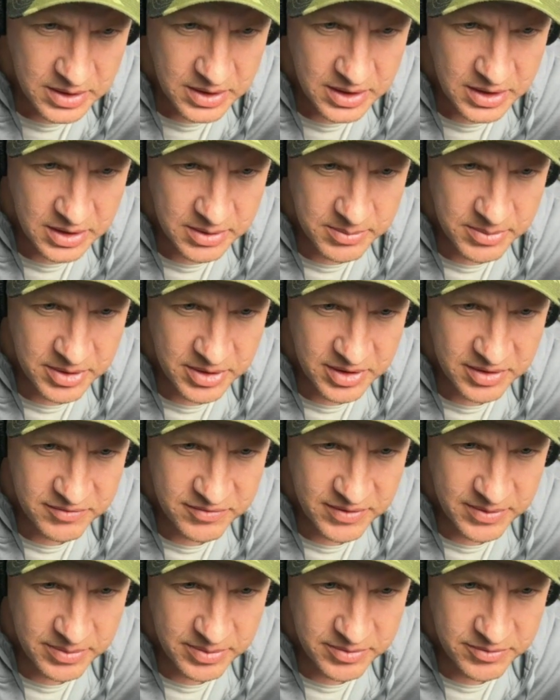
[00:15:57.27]
at American
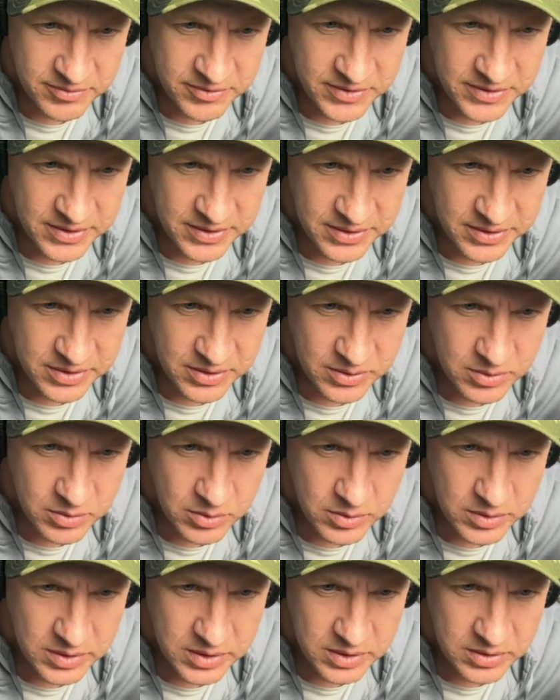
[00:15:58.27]
Family Field,
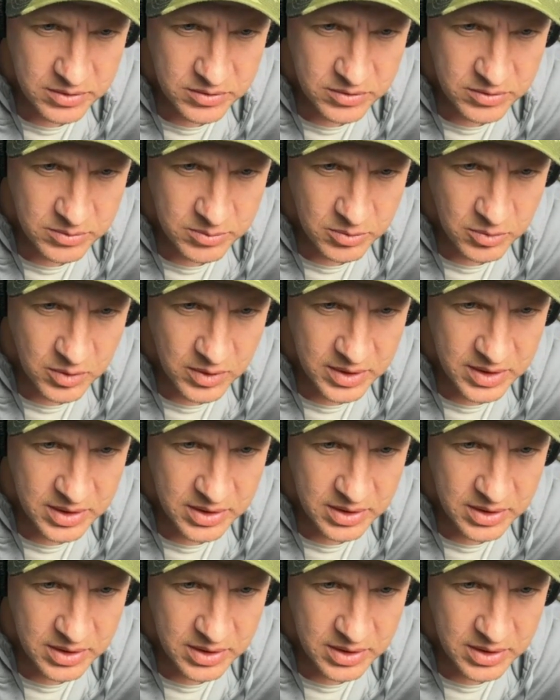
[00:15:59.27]
according to Milwaukee